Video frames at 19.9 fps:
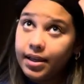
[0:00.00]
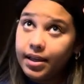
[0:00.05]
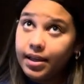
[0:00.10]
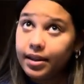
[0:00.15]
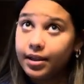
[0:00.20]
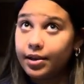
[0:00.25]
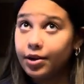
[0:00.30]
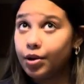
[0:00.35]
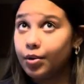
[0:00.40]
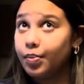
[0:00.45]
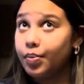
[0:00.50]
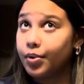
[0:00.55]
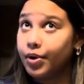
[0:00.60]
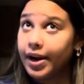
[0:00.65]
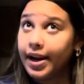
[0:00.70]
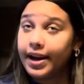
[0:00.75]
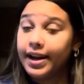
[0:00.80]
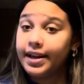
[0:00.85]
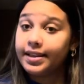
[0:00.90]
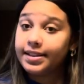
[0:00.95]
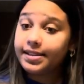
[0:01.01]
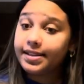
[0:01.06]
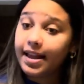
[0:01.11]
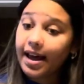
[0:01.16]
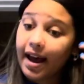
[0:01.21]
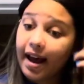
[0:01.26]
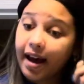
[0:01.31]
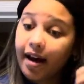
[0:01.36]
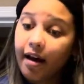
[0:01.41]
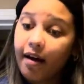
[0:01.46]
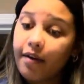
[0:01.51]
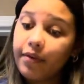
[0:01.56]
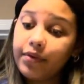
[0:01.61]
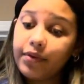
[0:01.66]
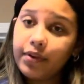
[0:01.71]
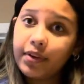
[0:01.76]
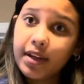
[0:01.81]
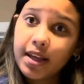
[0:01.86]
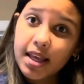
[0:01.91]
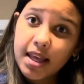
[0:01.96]
little braids that have
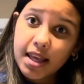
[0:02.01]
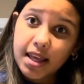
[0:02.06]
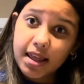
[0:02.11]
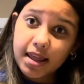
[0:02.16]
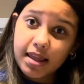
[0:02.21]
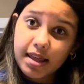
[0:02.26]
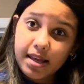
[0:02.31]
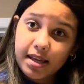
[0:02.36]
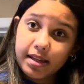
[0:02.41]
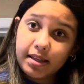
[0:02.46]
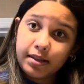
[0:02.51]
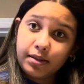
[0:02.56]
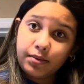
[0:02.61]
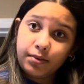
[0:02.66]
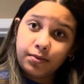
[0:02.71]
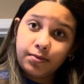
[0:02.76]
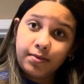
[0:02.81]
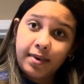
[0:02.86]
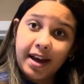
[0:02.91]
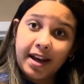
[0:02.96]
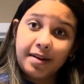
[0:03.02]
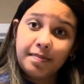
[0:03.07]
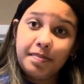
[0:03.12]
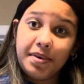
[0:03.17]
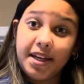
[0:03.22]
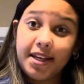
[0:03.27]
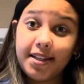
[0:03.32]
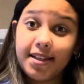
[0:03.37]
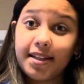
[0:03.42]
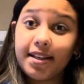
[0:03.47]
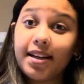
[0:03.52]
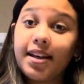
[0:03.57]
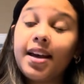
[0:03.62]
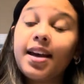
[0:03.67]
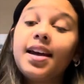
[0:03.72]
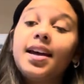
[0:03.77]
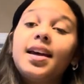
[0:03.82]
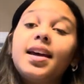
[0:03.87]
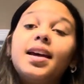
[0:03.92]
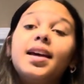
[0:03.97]
these red beads in it.